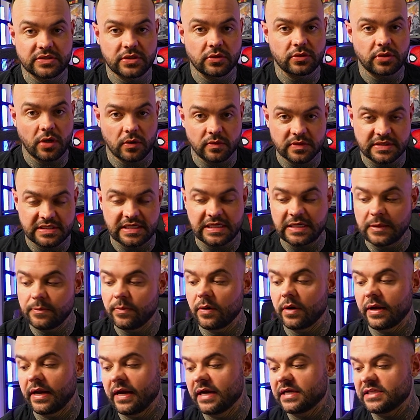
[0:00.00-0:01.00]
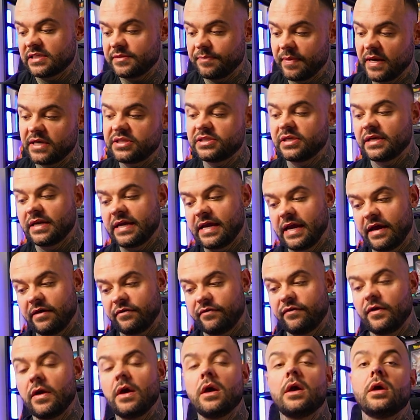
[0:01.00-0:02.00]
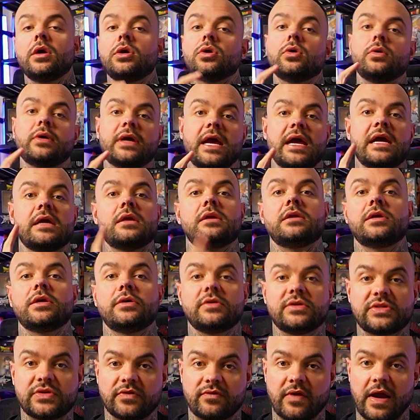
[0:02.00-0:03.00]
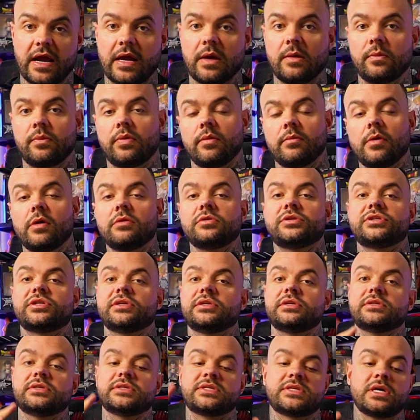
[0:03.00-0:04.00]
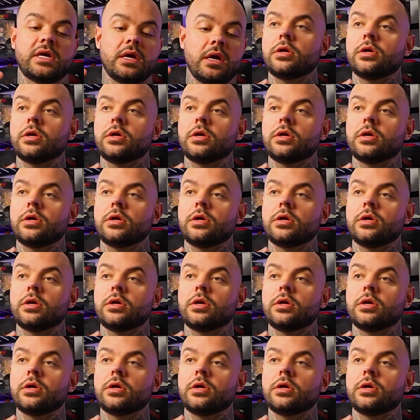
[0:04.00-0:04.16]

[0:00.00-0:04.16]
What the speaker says: So don't sleep on it, especially if you're getting used to writing promotions.